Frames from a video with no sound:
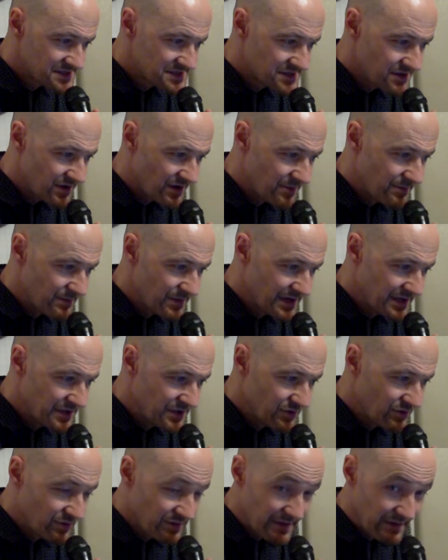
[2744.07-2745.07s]
So I bet
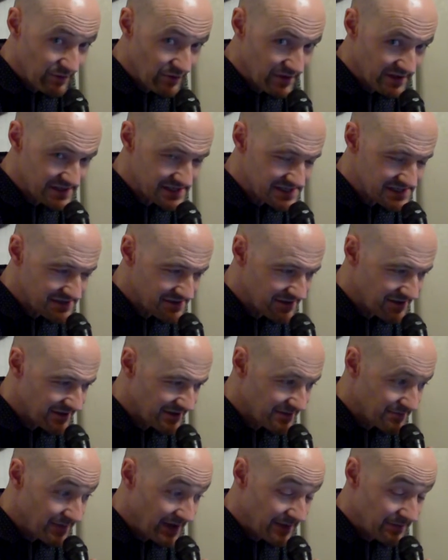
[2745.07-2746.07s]
you remember this song.
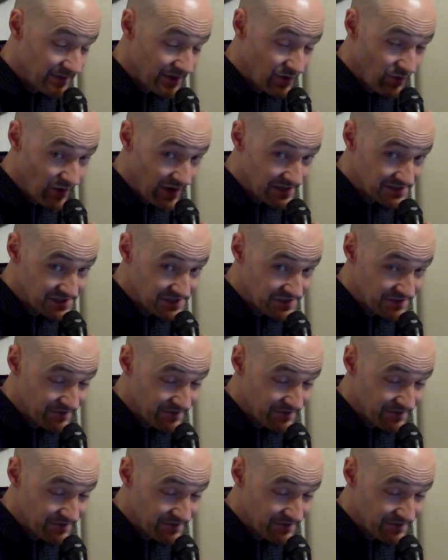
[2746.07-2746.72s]
It might be a while since